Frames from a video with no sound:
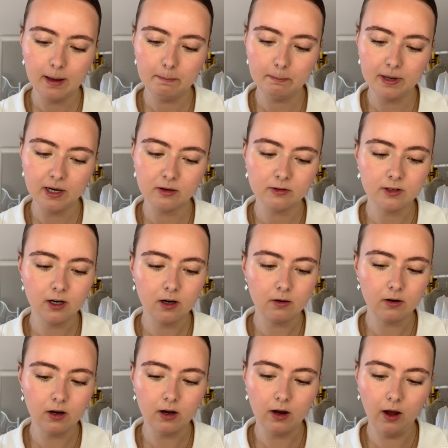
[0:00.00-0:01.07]
Pillow
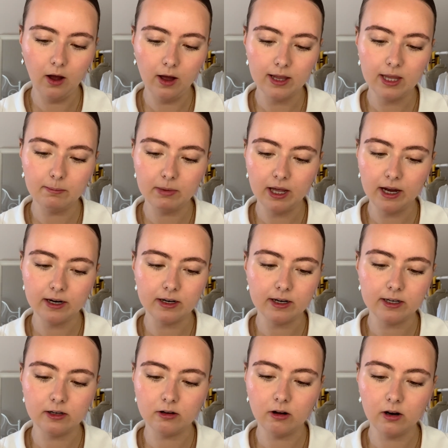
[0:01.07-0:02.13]
Talk lip liner in
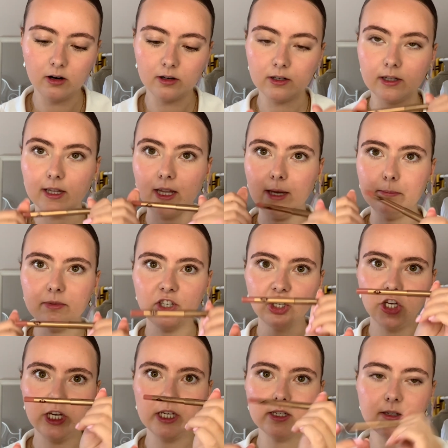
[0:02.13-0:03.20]
the color Lip
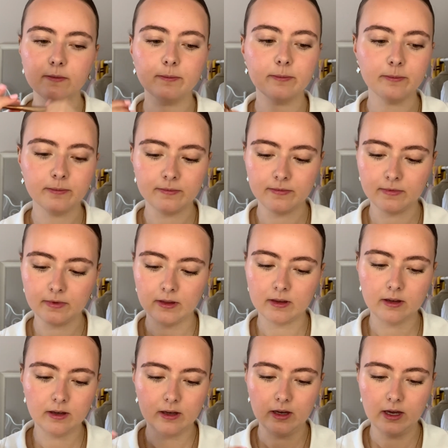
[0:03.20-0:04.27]
Cheat.
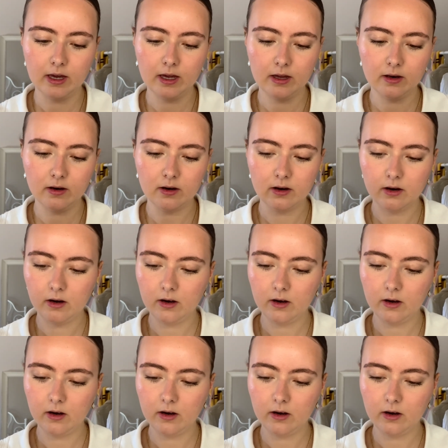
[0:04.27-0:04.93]
And